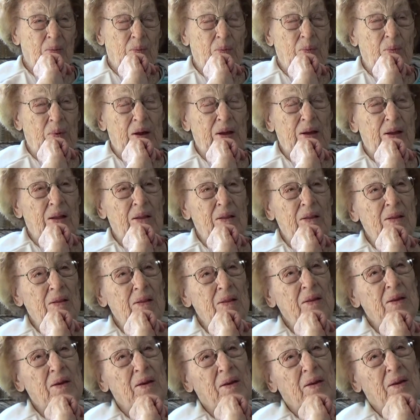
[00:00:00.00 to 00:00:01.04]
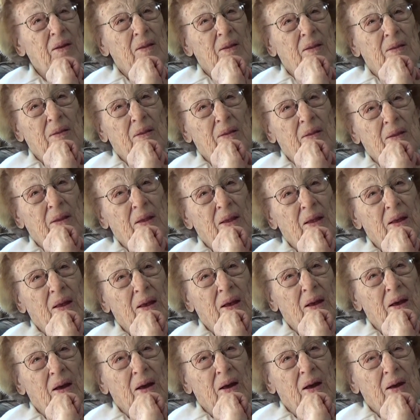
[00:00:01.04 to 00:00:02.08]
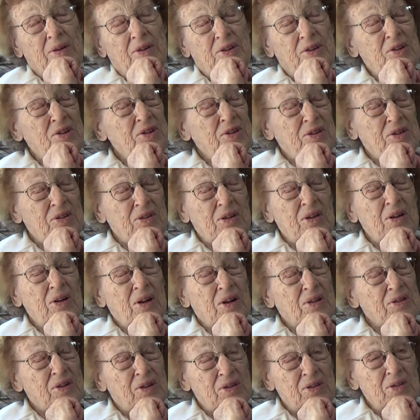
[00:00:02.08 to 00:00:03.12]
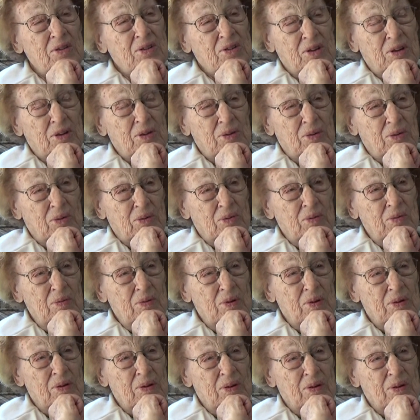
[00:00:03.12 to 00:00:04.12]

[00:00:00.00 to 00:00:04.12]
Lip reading: Well, just cousins, you know,